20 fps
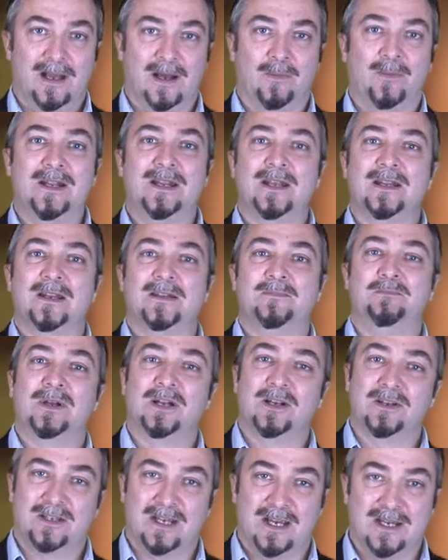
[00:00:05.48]
and we did a
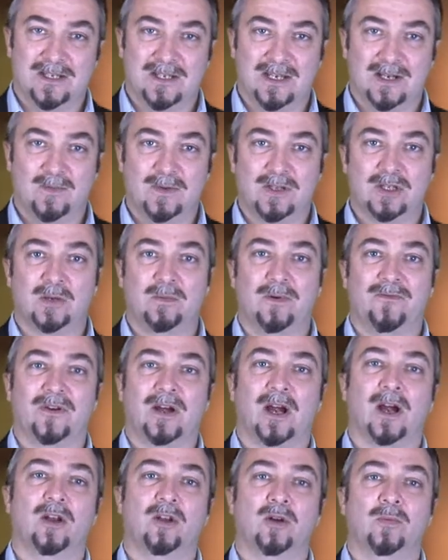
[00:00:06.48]
beer tasting with some of
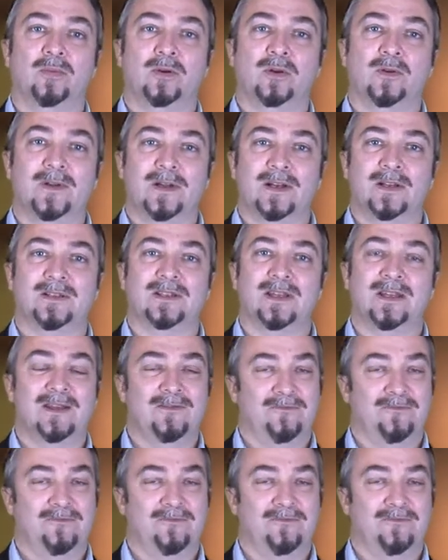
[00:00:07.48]
Carlow Brewing's